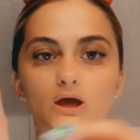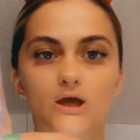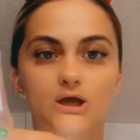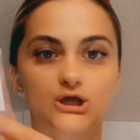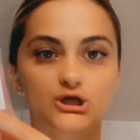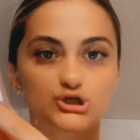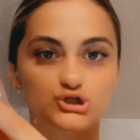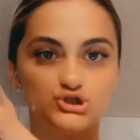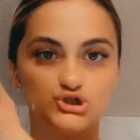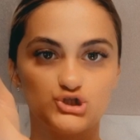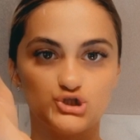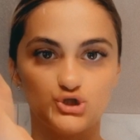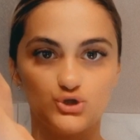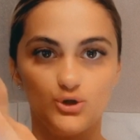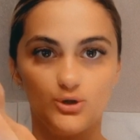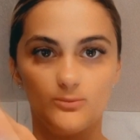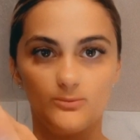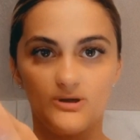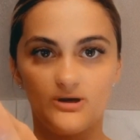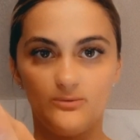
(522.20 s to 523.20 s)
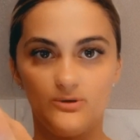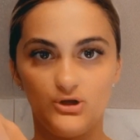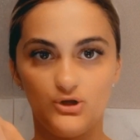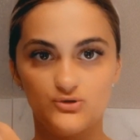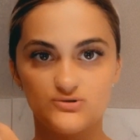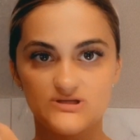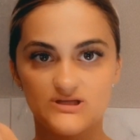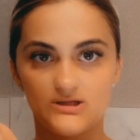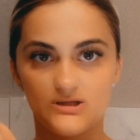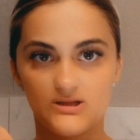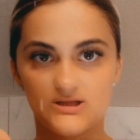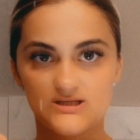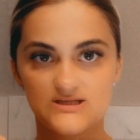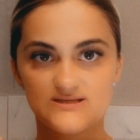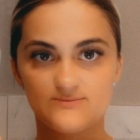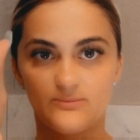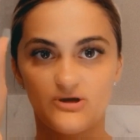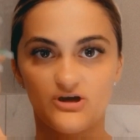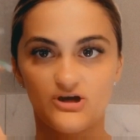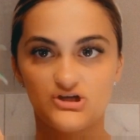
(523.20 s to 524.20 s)
So I'm going to be using this
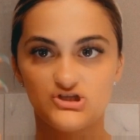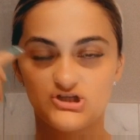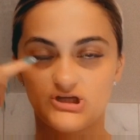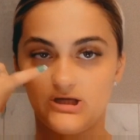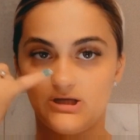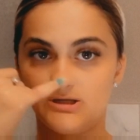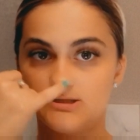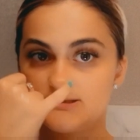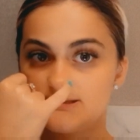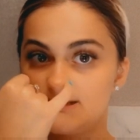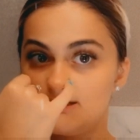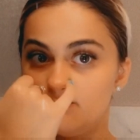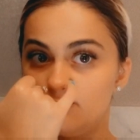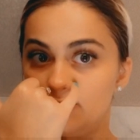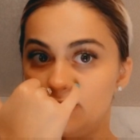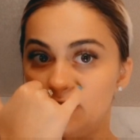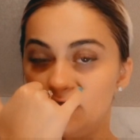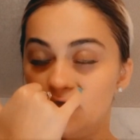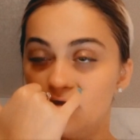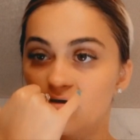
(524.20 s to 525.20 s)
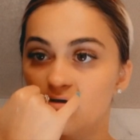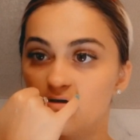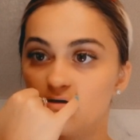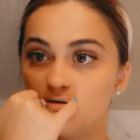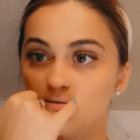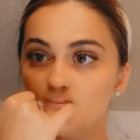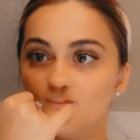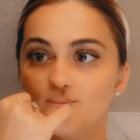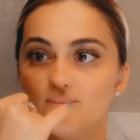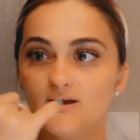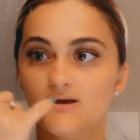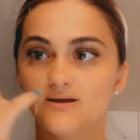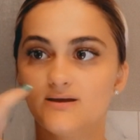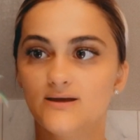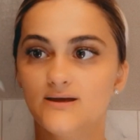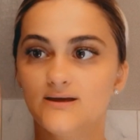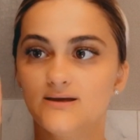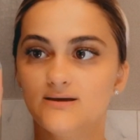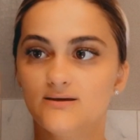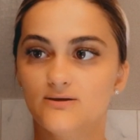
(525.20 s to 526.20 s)
Mary Jane CBD
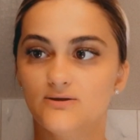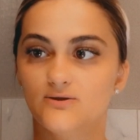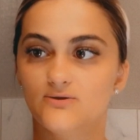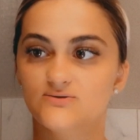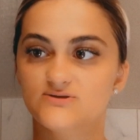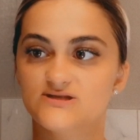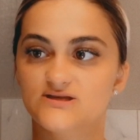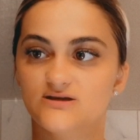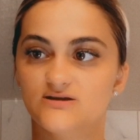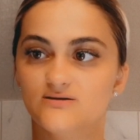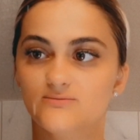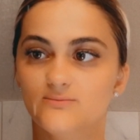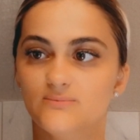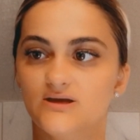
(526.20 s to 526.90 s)
Glow Serum.